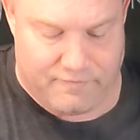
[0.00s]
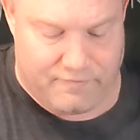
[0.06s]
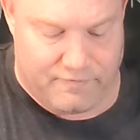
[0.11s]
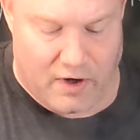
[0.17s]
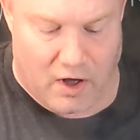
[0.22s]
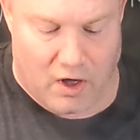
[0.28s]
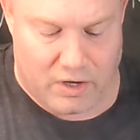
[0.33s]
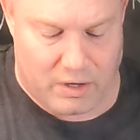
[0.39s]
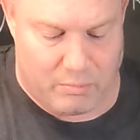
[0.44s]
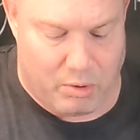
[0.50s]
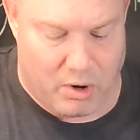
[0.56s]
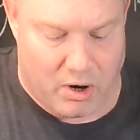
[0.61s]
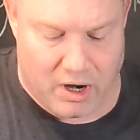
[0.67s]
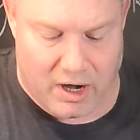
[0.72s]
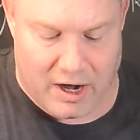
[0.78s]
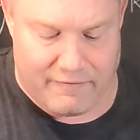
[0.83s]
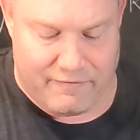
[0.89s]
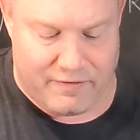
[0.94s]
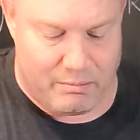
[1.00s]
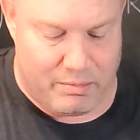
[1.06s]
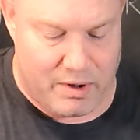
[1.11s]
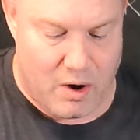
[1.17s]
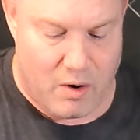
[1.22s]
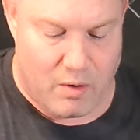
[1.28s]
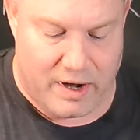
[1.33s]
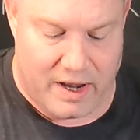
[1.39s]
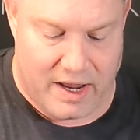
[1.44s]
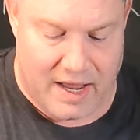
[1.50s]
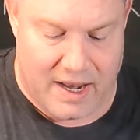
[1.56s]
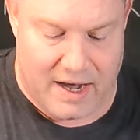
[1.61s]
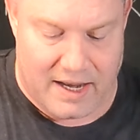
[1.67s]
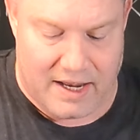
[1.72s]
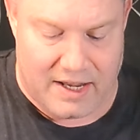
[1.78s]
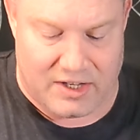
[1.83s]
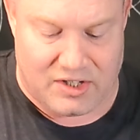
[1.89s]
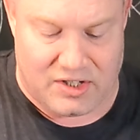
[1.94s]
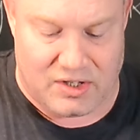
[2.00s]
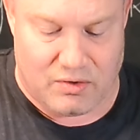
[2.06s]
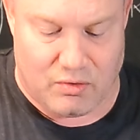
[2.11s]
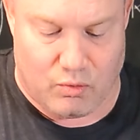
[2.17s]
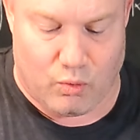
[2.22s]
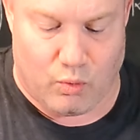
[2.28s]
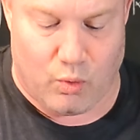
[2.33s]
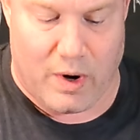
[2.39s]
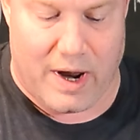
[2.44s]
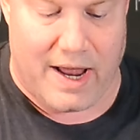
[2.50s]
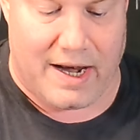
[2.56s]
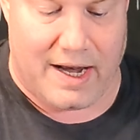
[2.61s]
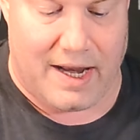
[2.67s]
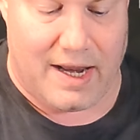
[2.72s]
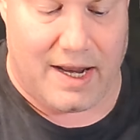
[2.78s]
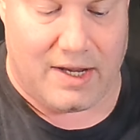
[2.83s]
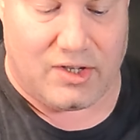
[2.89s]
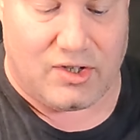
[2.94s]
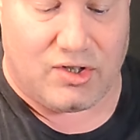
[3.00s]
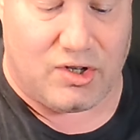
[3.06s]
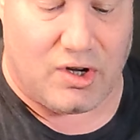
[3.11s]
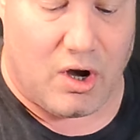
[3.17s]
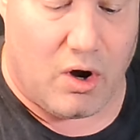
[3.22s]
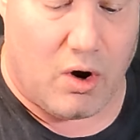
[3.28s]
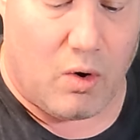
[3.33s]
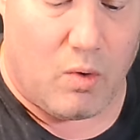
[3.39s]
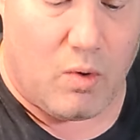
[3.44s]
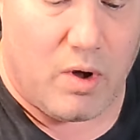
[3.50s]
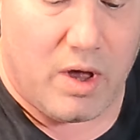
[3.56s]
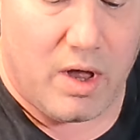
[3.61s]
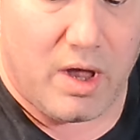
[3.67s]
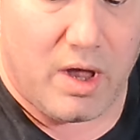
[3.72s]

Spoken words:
falling apart off the bone. It is ready. So